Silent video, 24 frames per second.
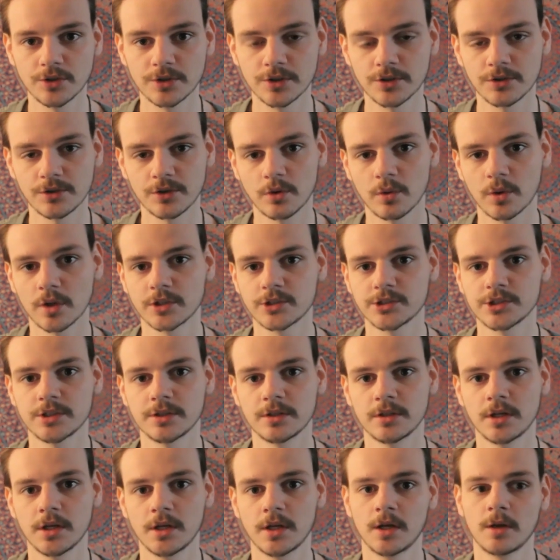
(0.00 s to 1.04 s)
and doesn't
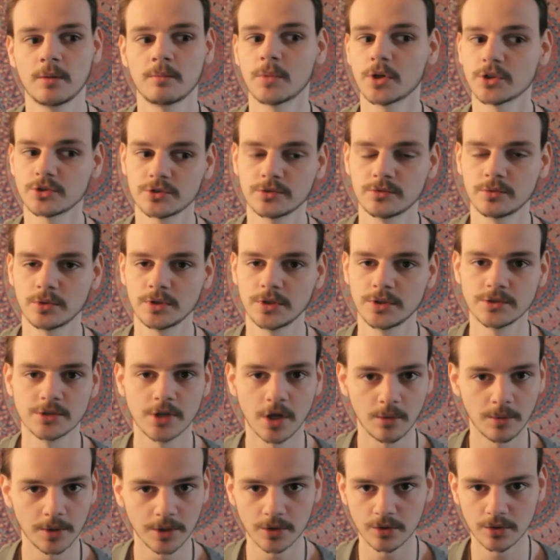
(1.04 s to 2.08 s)
question much of what is going